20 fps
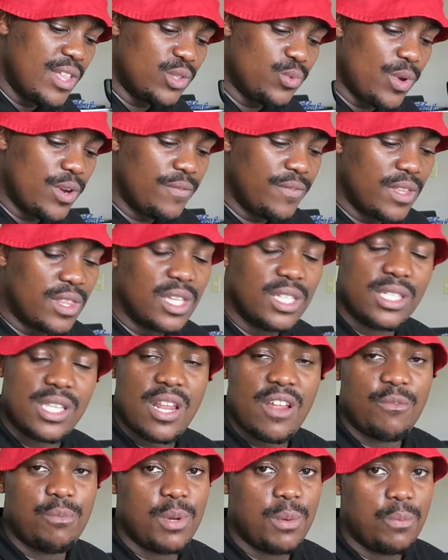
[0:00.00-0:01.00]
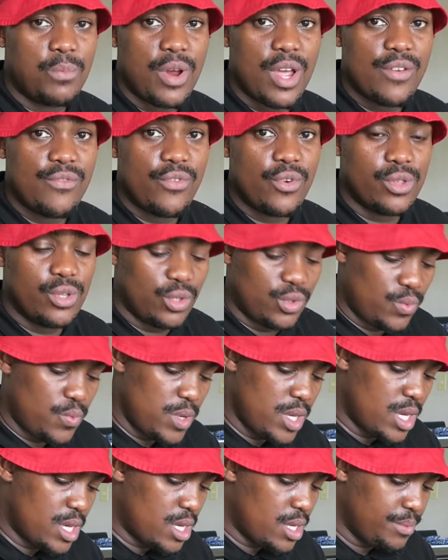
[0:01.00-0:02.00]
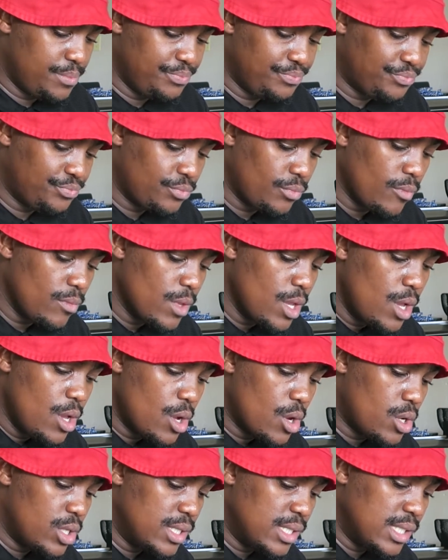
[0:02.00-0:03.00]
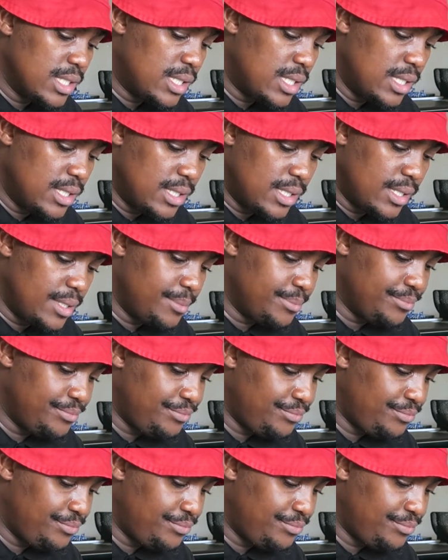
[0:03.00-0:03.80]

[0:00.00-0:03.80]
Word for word: that's one of the things that I've been praying for this week consistency